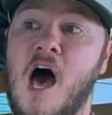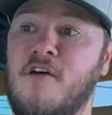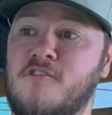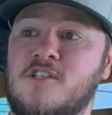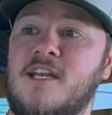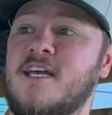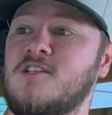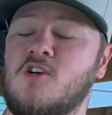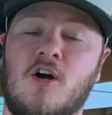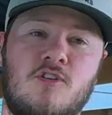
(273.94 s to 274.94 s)
for
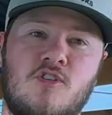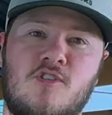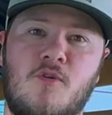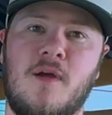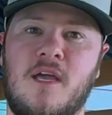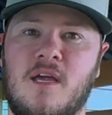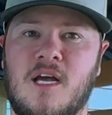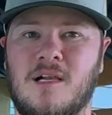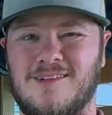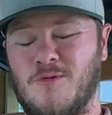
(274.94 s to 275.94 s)
today's cook, just so we can
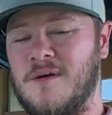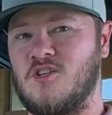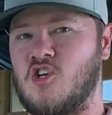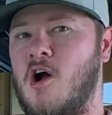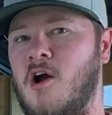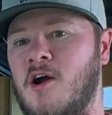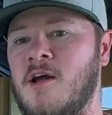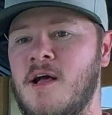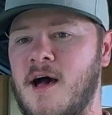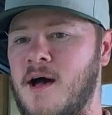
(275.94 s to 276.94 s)
get a little bit
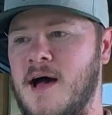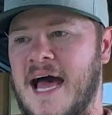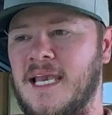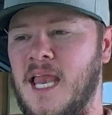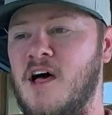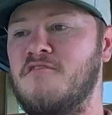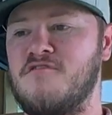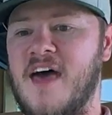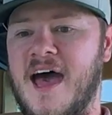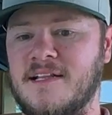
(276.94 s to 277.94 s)
char. I
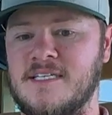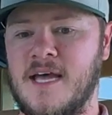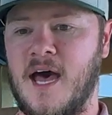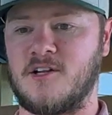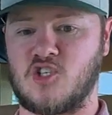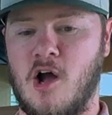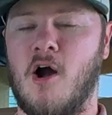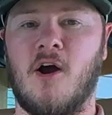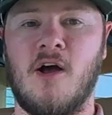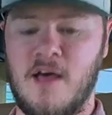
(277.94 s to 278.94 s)
love that
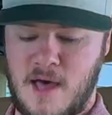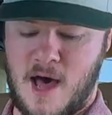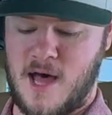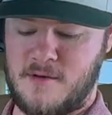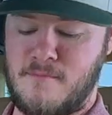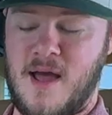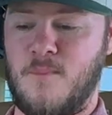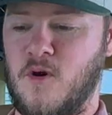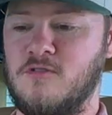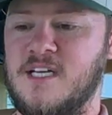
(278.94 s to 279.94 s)
char on my
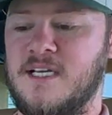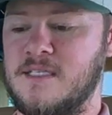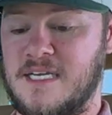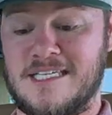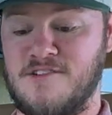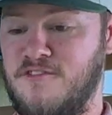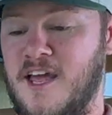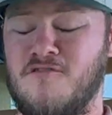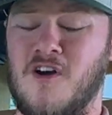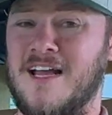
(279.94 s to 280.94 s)
proteins. It is
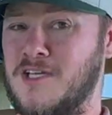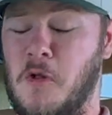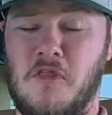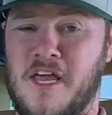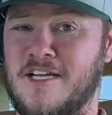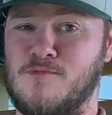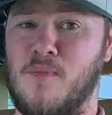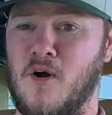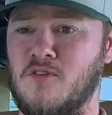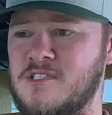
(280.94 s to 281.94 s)
flavor. I don't think it's
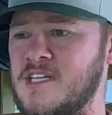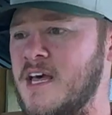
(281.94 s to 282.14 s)
burnt,